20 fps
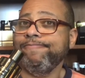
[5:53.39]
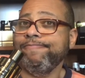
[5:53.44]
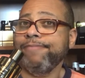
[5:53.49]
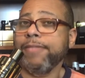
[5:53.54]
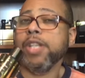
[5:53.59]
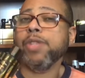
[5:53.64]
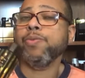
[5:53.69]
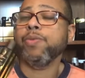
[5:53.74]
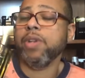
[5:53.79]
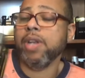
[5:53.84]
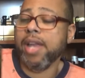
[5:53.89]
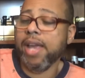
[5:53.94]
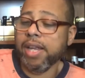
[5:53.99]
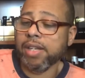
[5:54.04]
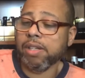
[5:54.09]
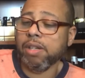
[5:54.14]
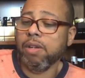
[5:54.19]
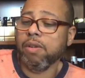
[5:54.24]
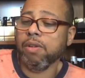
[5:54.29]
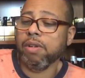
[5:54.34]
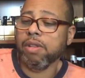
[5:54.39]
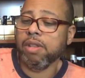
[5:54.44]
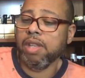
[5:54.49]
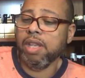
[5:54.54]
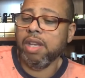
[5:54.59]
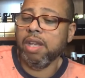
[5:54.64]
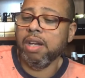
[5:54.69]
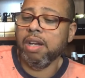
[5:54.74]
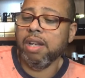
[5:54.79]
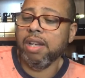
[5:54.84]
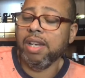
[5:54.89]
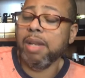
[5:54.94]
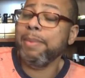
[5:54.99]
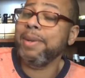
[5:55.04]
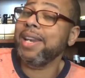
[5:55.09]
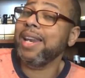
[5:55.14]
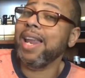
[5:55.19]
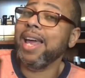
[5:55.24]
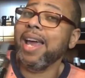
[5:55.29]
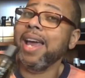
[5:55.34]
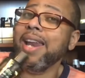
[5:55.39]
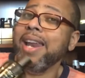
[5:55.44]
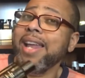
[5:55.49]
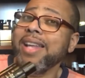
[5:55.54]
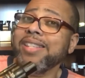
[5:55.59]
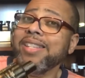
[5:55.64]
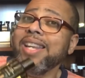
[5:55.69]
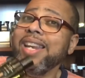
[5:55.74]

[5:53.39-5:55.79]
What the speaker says: This one lasts longer. The Lemon Line has